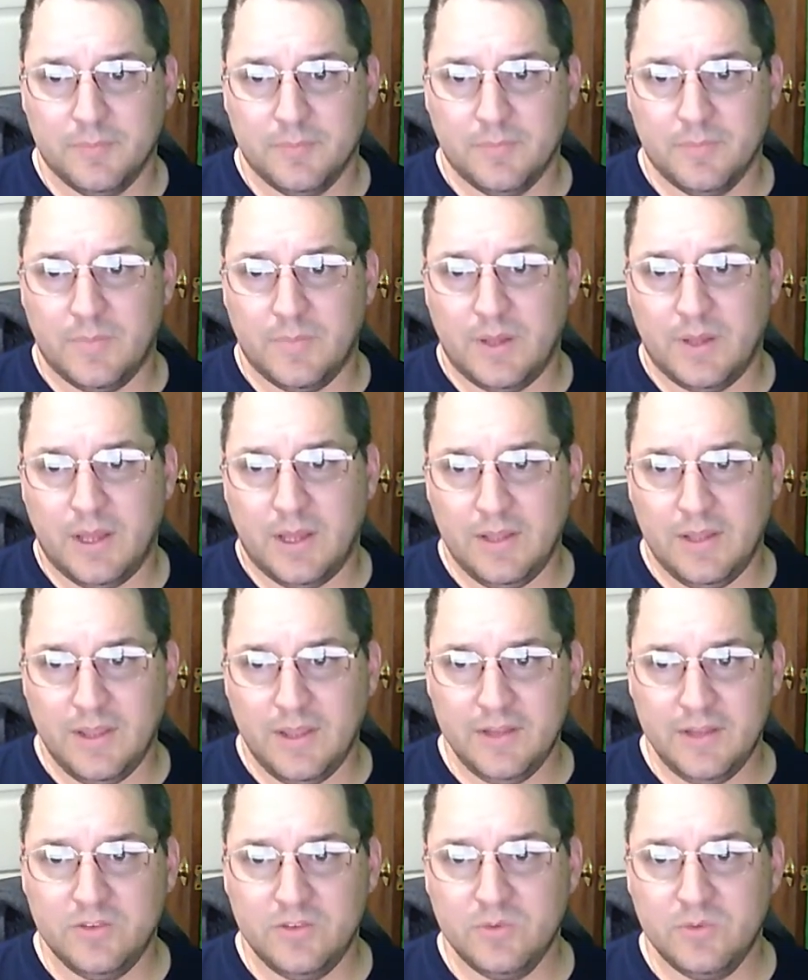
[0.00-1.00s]
I like
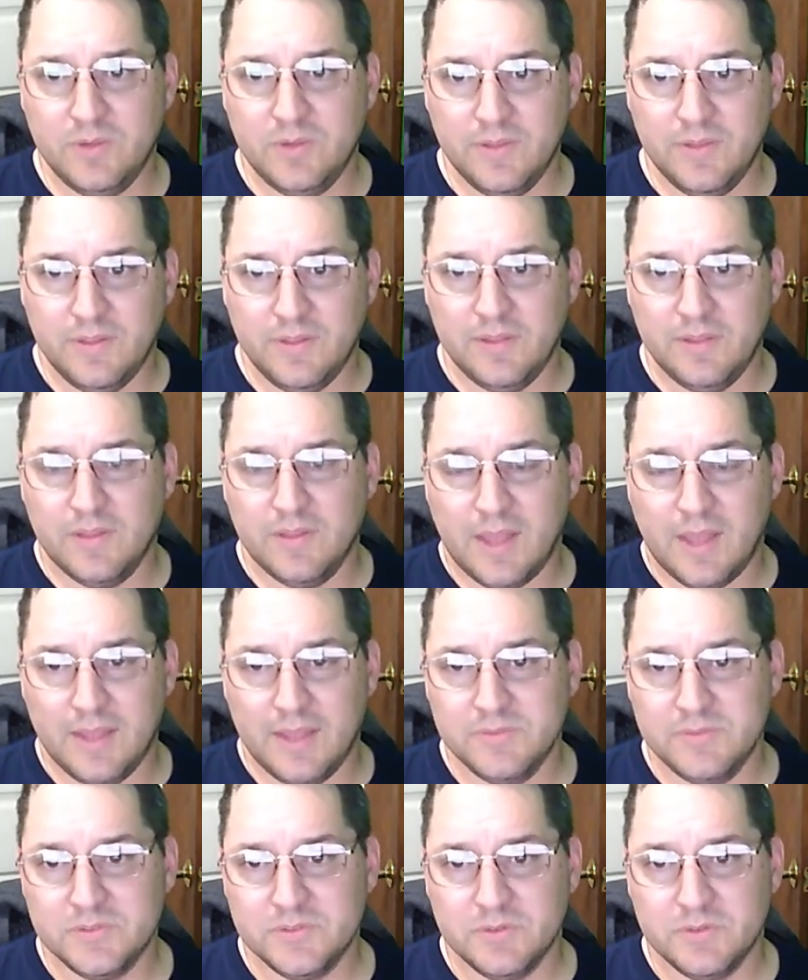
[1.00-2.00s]
doing the live
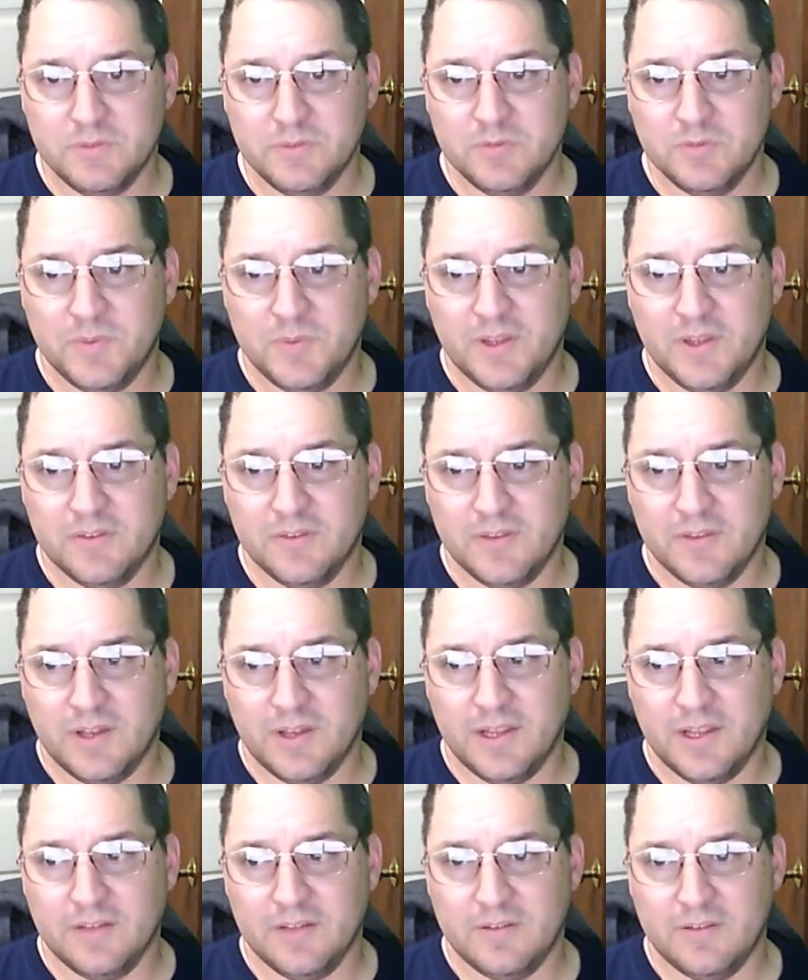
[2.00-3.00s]
streams because then I
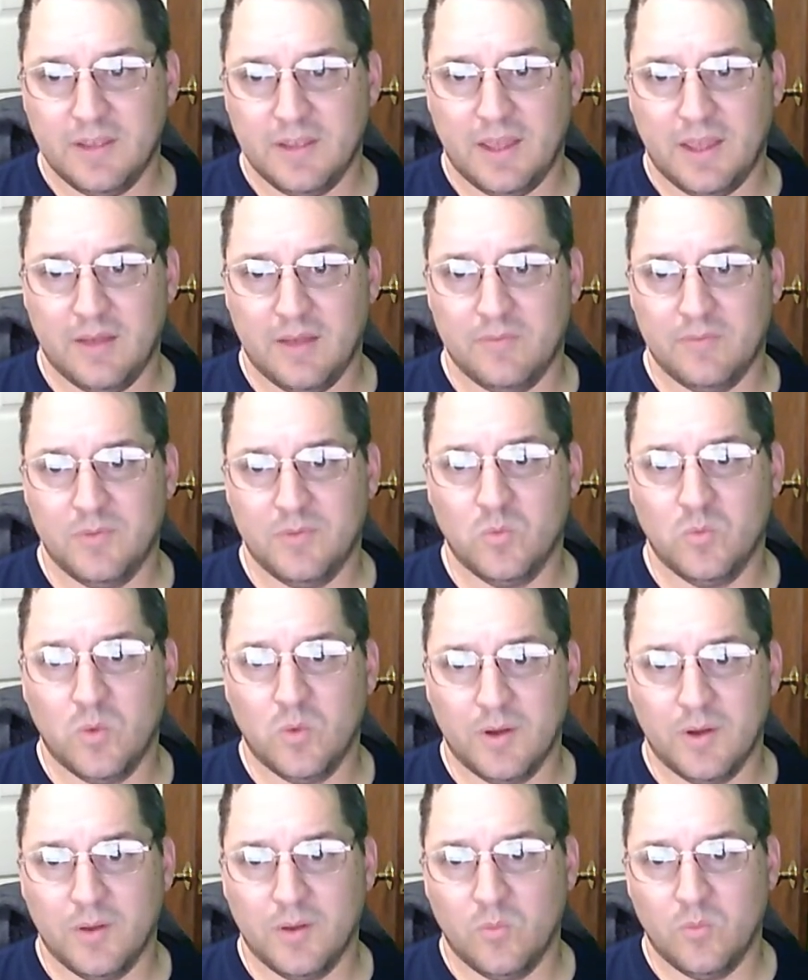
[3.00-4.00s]
get to have the
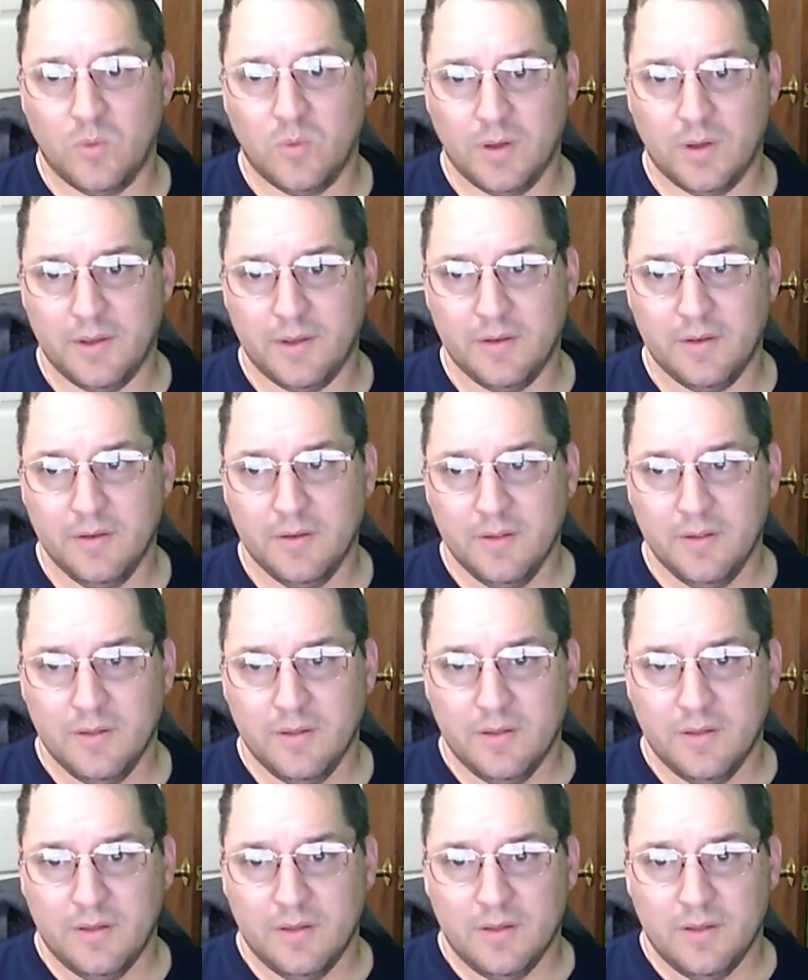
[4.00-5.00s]
one-on-one.
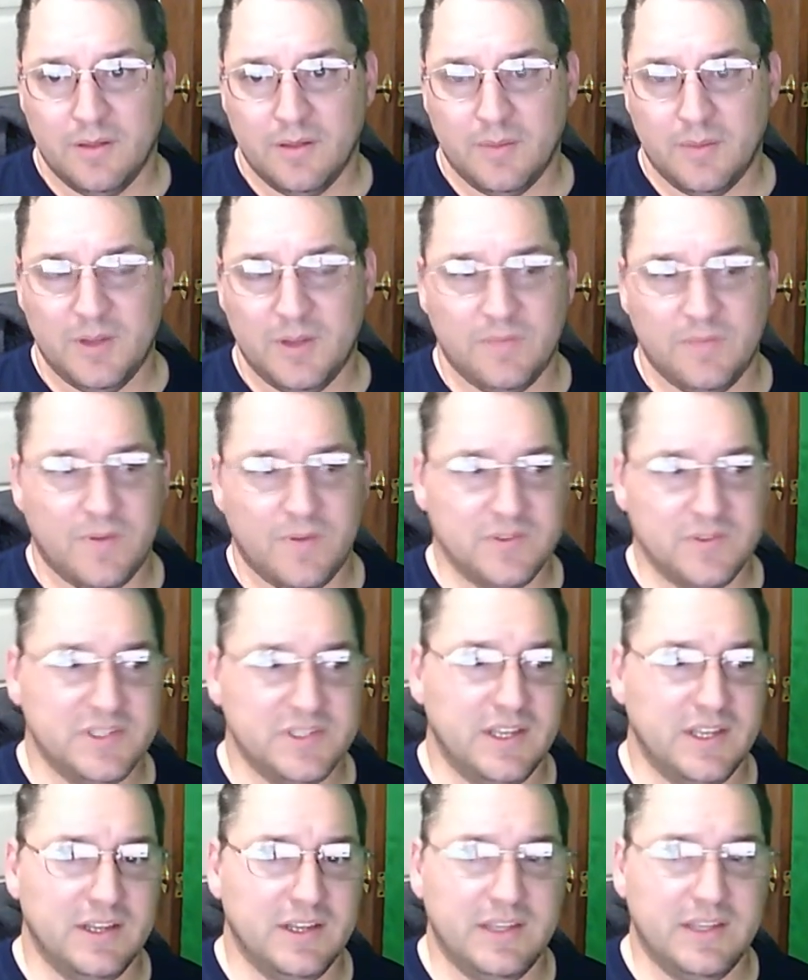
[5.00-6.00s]
I mean, if I was
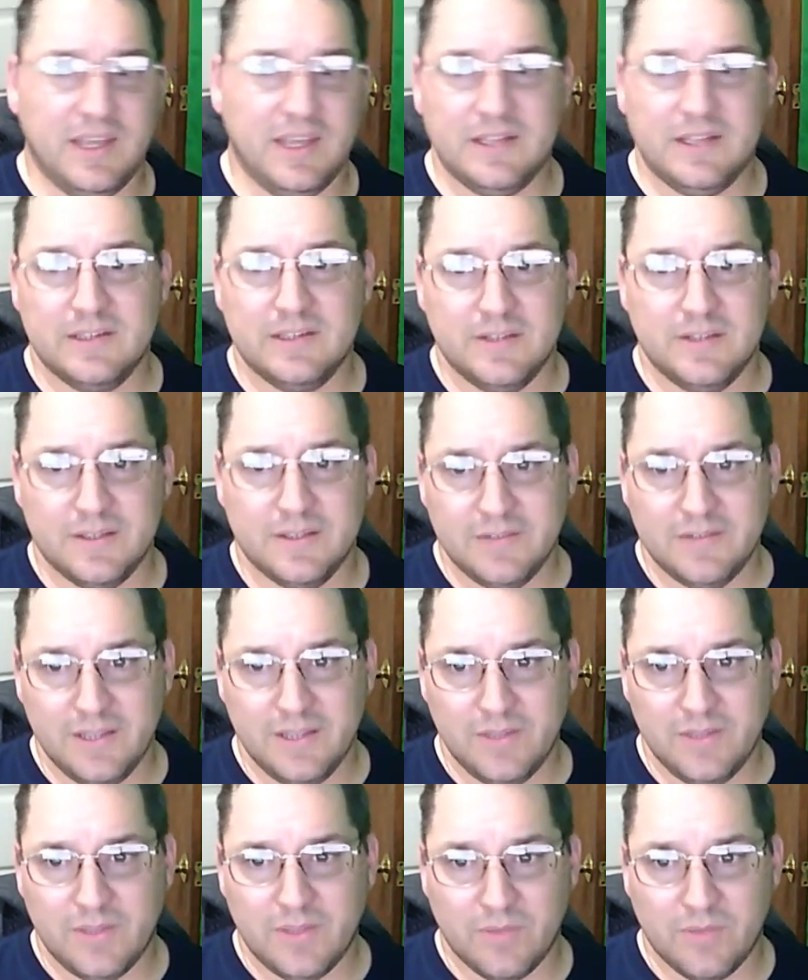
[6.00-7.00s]
getting kicked in the teeth
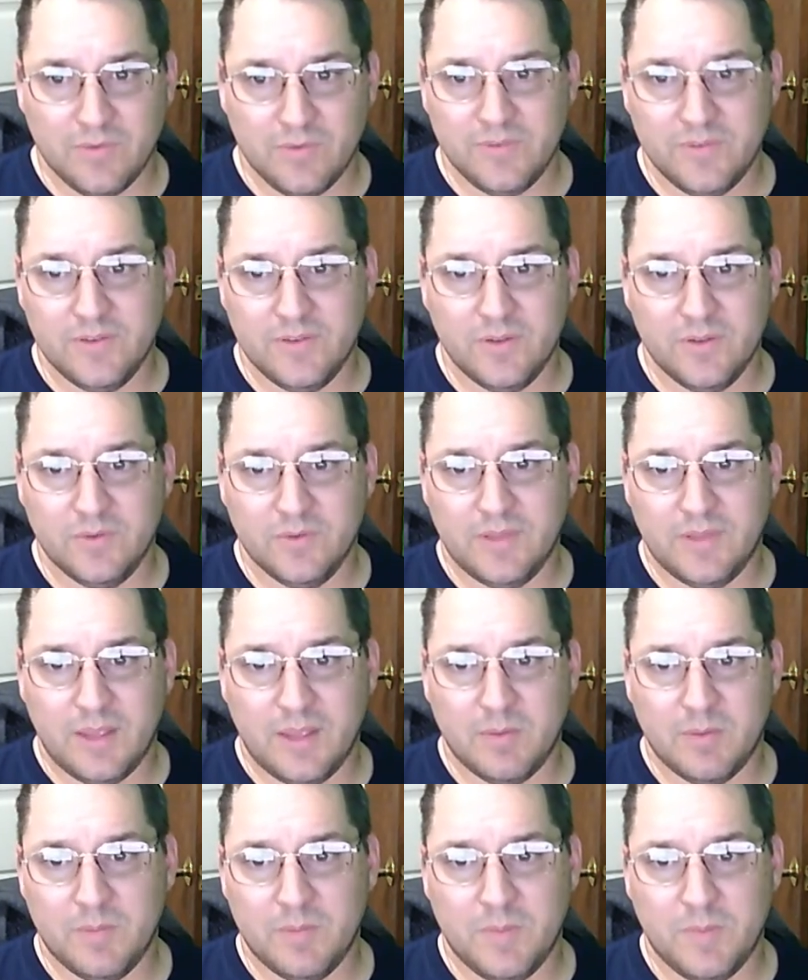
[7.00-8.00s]
every single day by
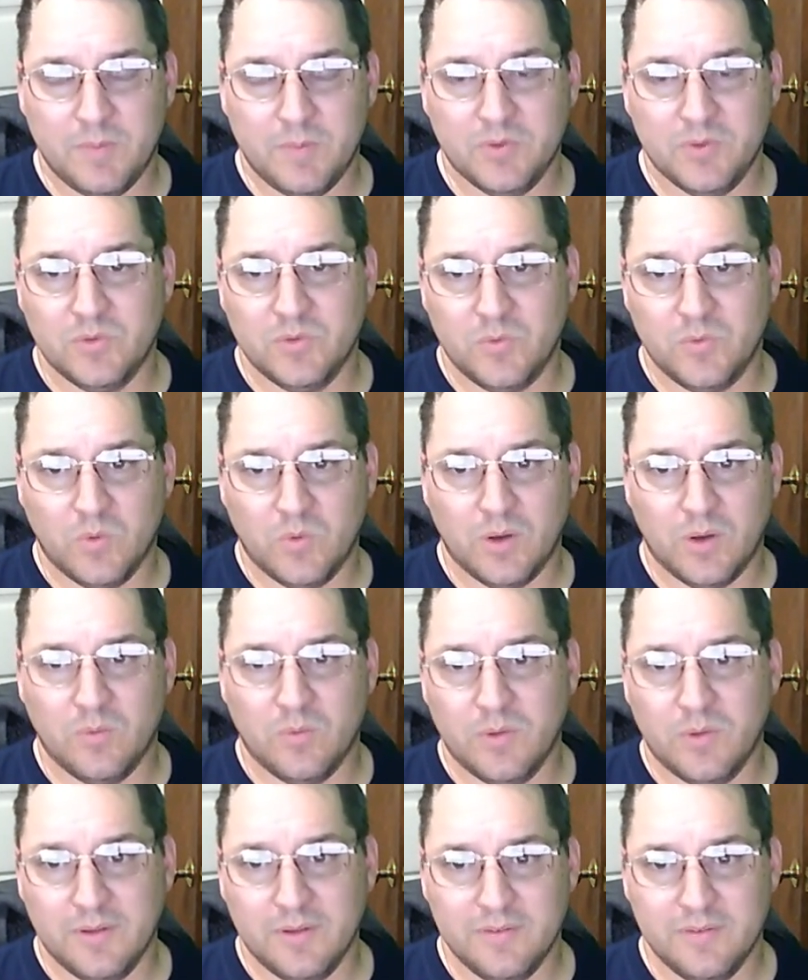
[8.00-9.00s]
people doing
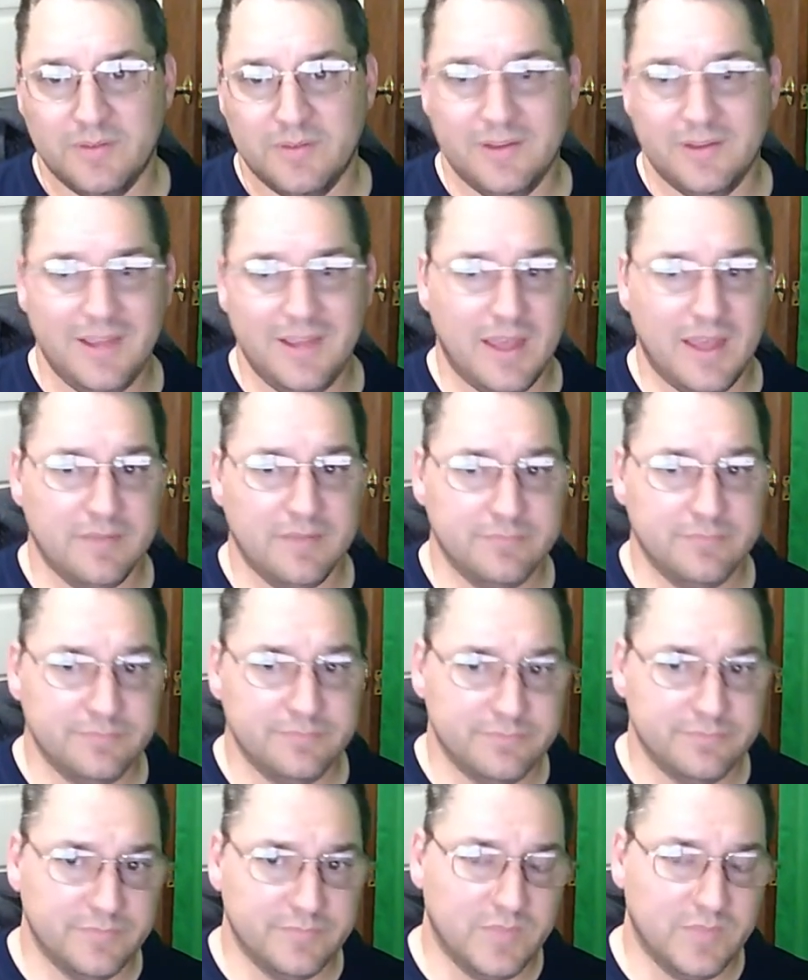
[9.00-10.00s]
one-on-ones, then yeah,
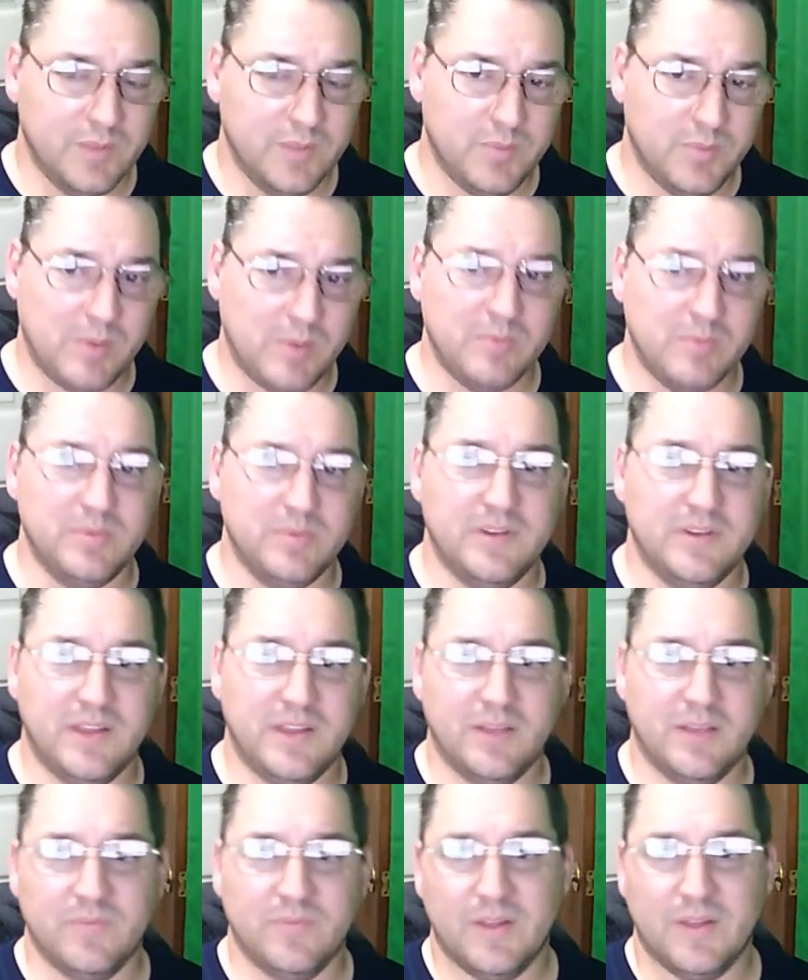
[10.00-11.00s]
I'd probably take
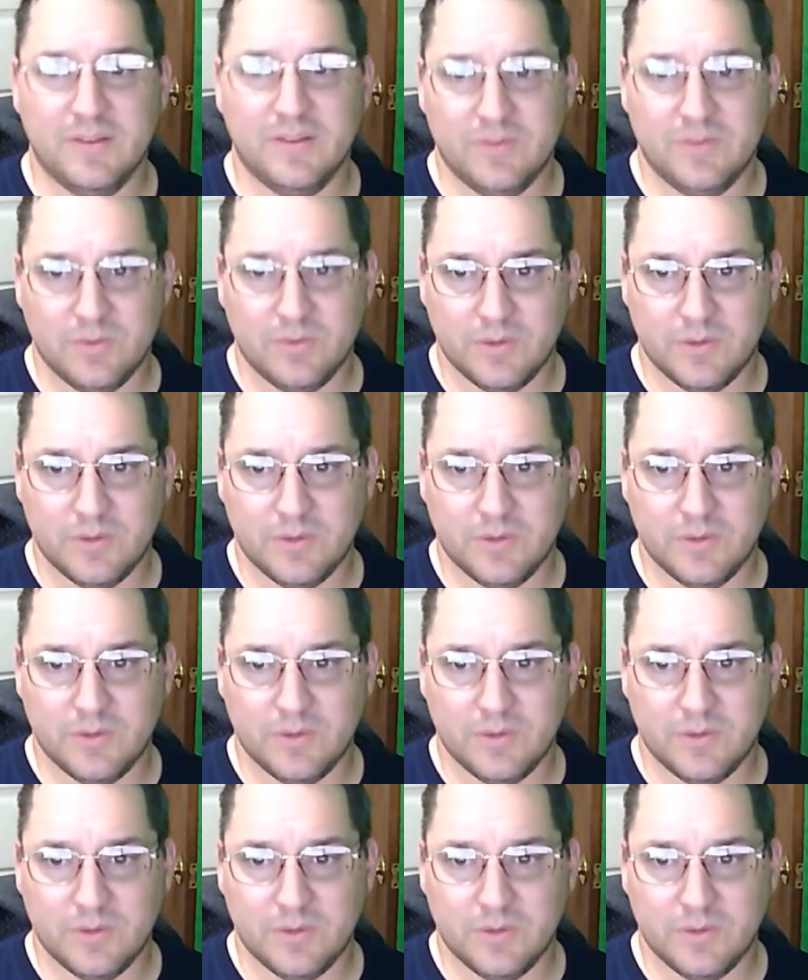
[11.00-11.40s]
offense to it.